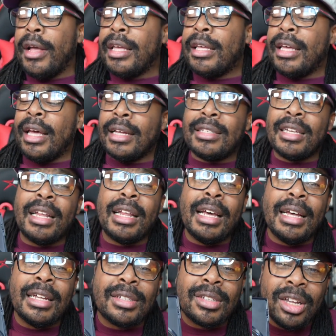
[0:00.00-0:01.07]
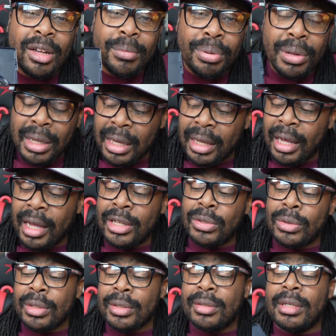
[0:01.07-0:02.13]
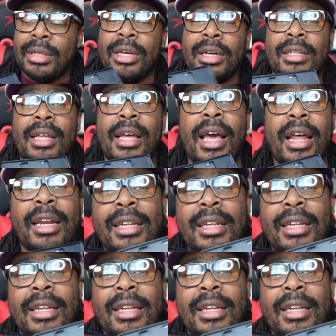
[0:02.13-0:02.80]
Yes, it is complete. As you can see, look, they had a